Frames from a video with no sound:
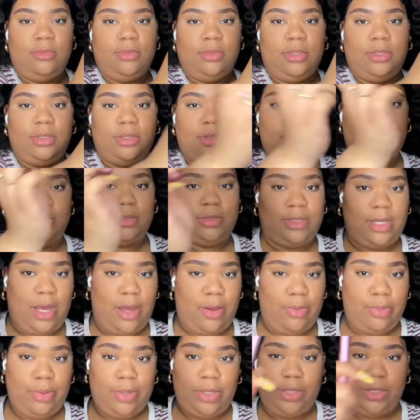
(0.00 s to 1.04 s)
I'll
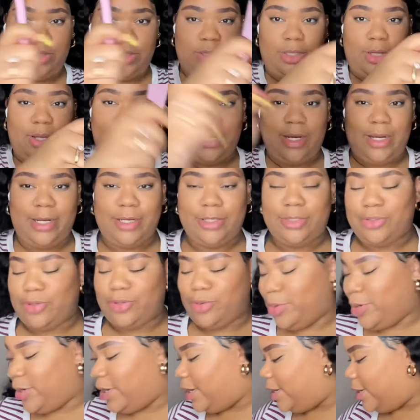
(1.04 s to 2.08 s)
tap it. You see all the extra
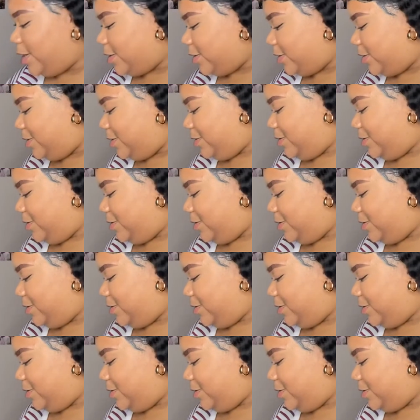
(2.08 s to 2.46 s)
product?